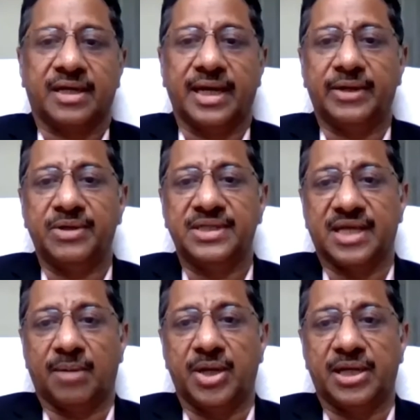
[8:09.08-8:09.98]
CARO is
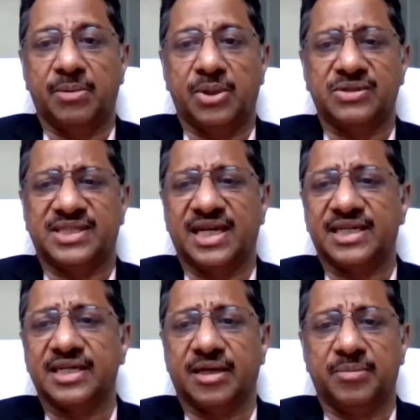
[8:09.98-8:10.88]
applicable to
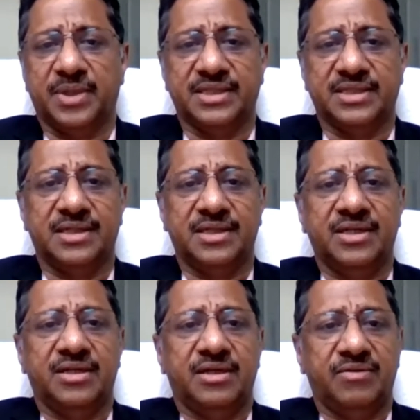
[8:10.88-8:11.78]
certain companies,
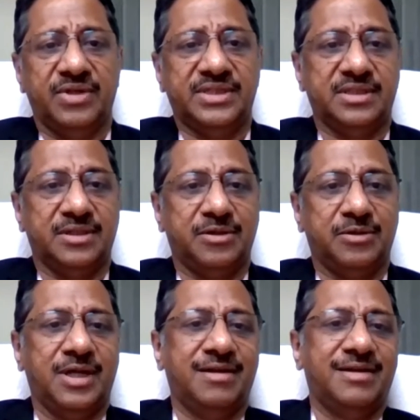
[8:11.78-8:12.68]
which
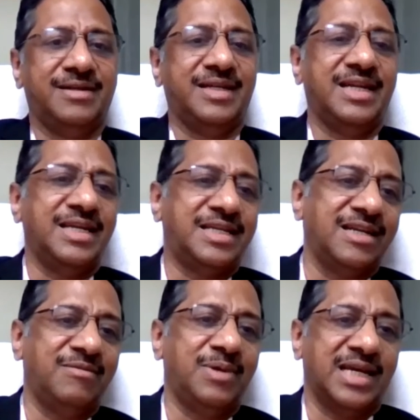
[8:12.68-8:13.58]
will in
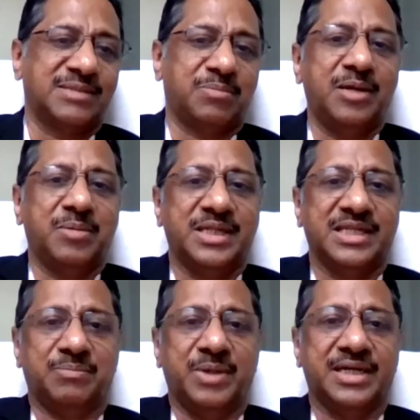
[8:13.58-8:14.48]
detail be explained by the
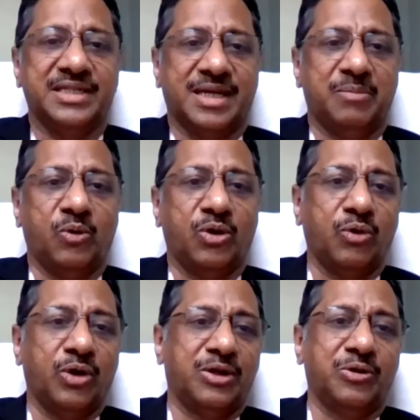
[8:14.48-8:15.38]
speakers. I'm not
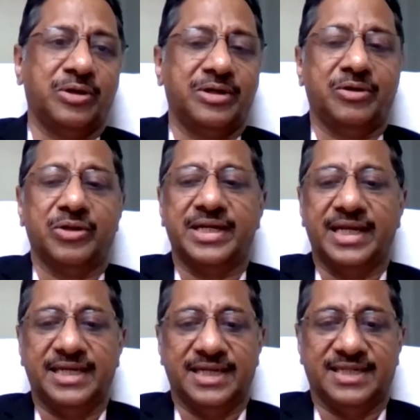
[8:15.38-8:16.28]
going to do the
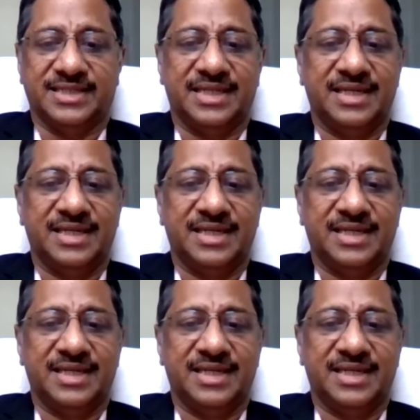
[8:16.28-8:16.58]
details.